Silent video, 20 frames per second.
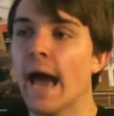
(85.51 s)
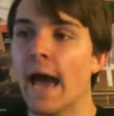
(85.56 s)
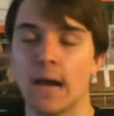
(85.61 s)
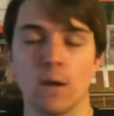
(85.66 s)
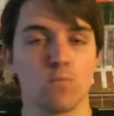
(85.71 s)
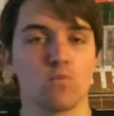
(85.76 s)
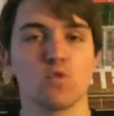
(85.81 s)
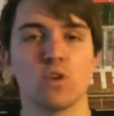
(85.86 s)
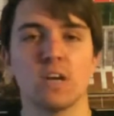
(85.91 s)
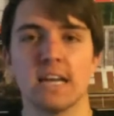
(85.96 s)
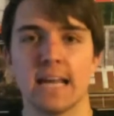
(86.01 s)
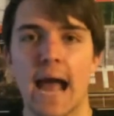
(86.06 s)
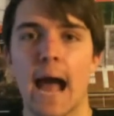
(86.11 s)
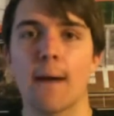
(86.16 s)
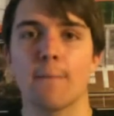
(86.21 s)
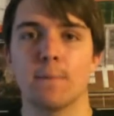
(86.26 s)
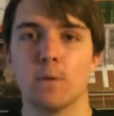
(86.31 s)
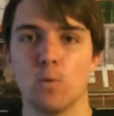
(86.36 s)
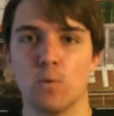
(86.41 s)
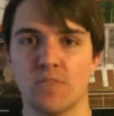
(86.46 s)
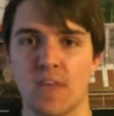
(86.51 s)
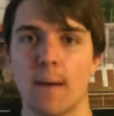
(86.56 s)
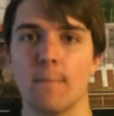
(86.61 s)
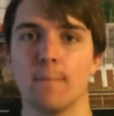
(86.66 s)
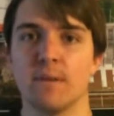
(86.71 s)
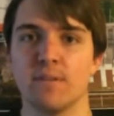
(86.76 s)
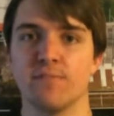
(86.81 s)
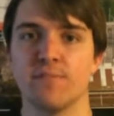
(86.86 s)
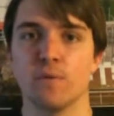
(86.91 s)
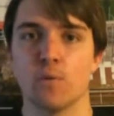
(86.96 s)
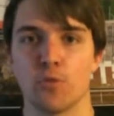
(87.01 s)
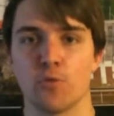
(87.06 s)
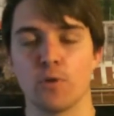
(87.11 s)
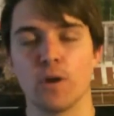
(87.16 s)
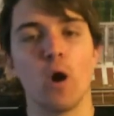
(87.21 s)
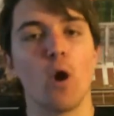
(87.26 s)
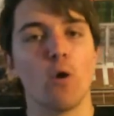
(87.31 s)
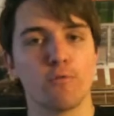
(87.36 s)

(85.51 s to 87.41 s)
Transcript: and I'm really happy with that midfield three.